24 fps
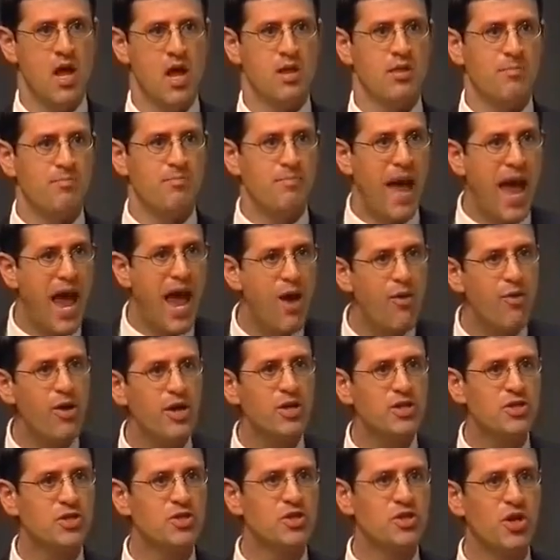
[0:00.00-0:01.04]
The
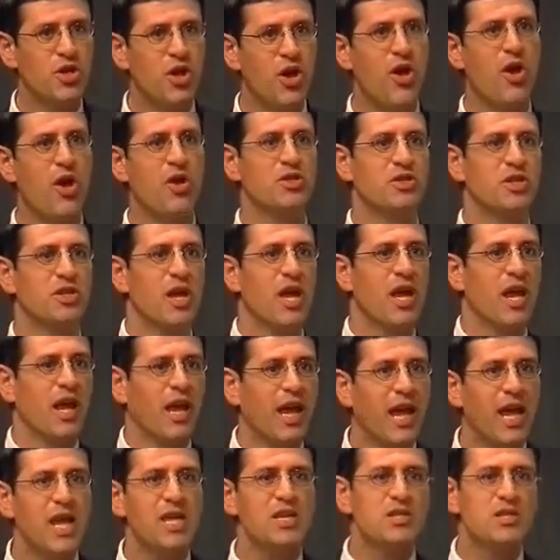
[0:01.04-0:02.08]
parish church
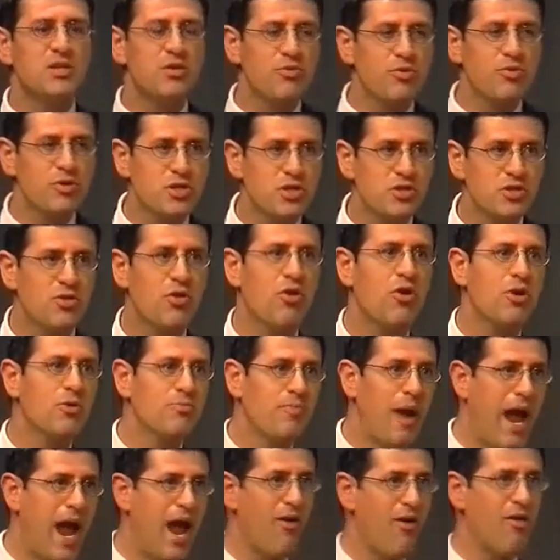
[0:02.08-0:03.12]
is the restored
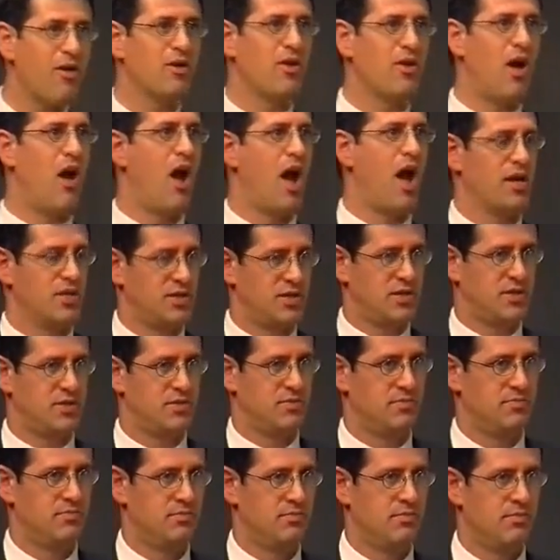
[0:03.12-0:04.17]
paradise.
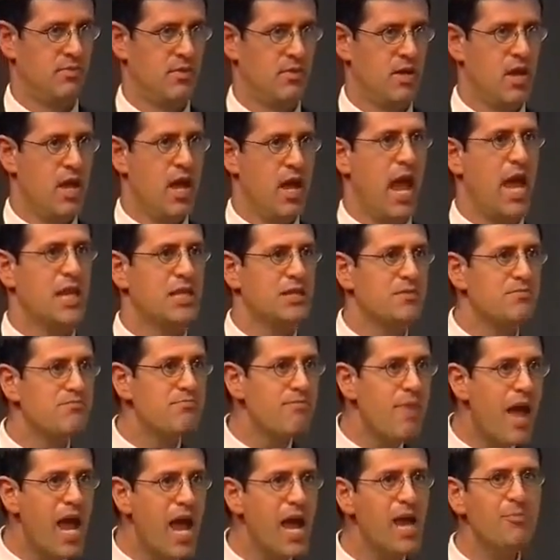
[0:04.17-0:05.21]
It's
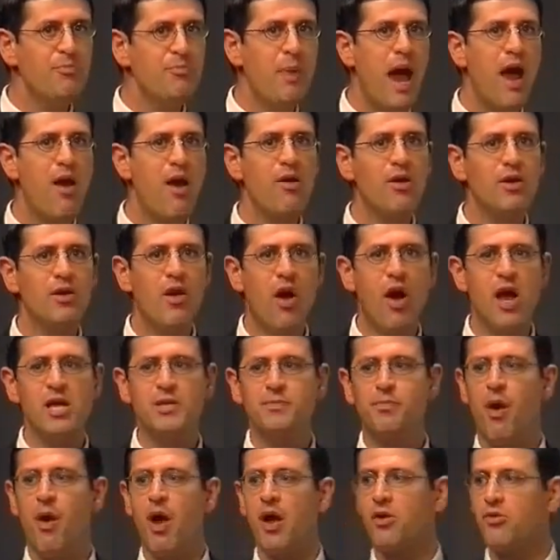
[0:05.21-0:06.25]
made paradise
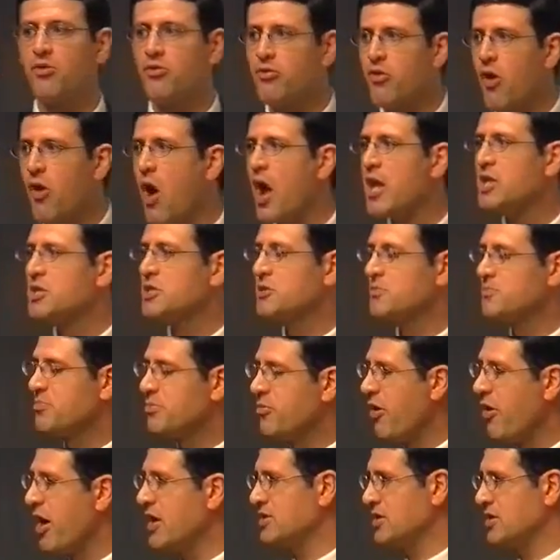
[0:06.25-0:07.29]
by Christ's
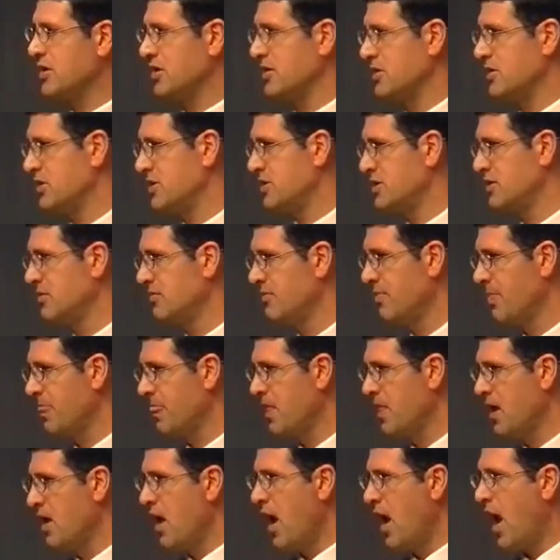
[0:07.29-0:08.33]
presence.
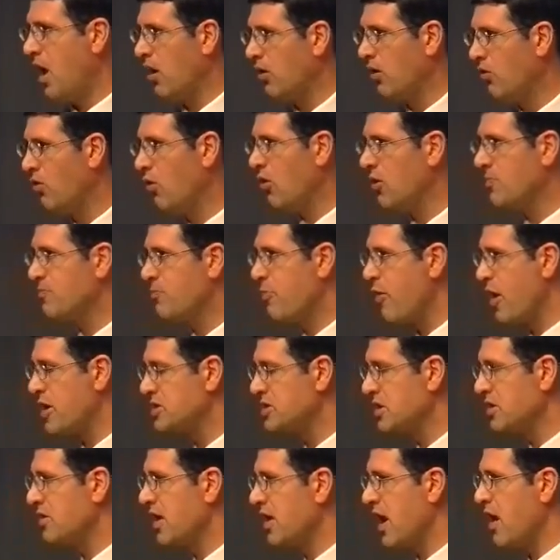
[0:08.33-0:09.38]
Our Lord
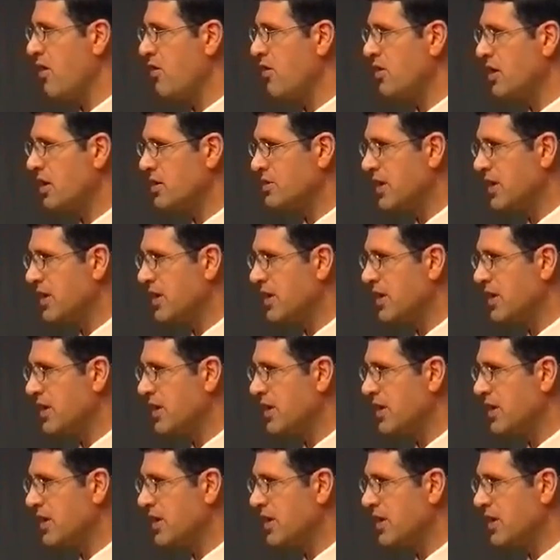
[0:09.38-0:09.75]
present there in the